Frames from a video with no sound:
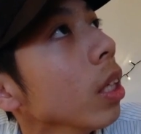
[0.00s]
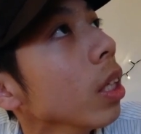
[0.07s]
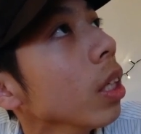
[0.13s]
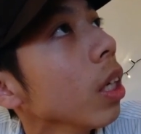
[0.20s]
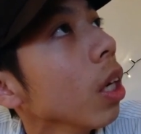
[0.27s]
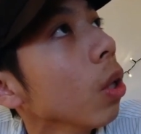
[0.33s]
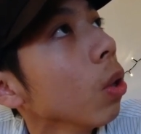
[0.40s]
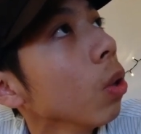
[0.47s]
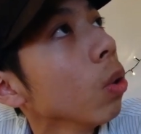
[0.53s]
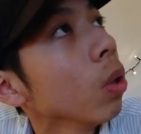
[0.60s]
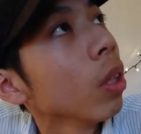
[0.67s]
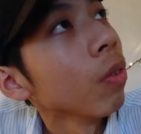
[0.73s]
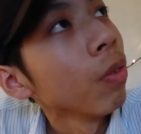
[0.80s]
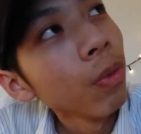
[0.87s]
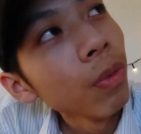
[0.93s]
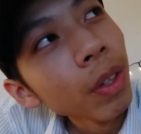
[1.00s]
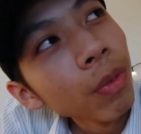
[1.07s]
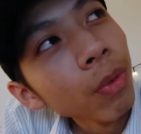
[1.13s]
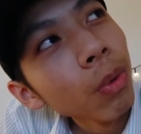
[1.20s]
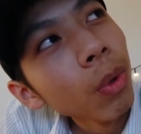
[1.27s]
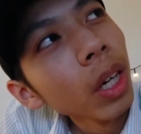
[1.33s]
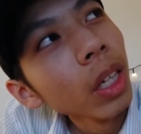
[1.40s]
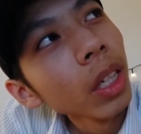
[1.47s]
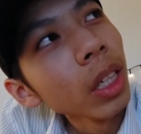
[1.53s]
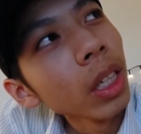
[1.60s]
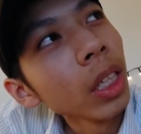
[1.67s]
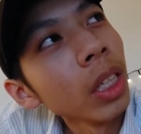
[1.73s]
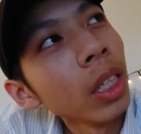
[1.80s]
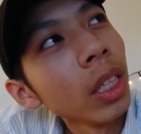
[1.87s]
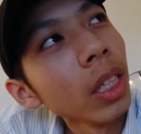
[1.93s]
So the fifth one
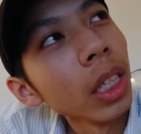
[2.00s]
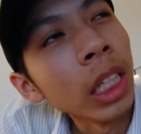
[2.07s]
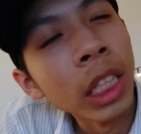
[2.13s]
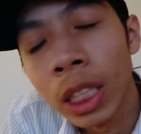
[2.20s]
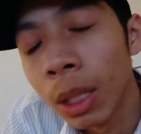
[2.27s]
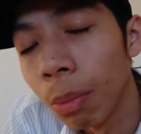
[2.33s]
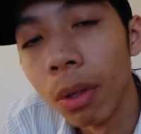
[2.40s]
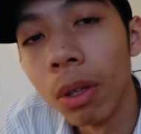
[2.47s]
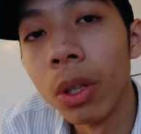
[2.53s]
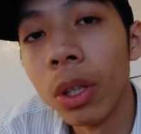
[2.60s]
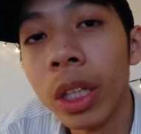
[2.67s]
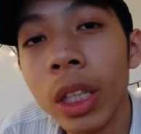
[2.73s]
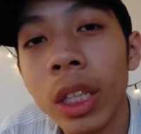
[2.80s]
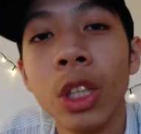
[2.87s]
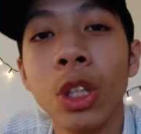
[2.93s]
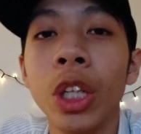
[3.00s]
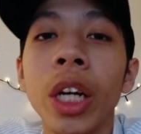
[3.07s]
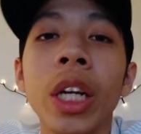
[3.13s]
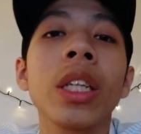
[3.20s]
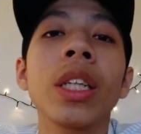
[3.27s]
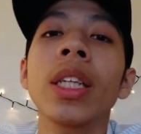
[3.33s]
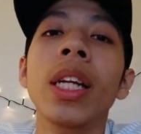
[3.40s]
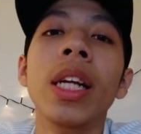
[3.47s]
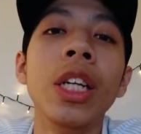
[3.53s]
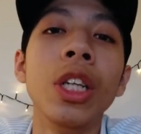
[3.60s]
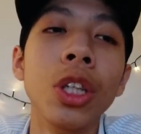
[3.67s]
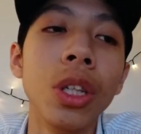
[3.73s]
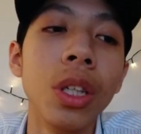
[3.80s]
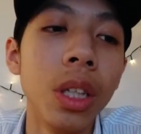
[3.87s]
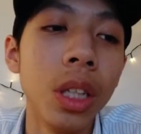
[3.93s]
is exploring the train
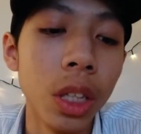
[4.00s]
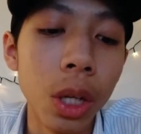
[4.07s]
station.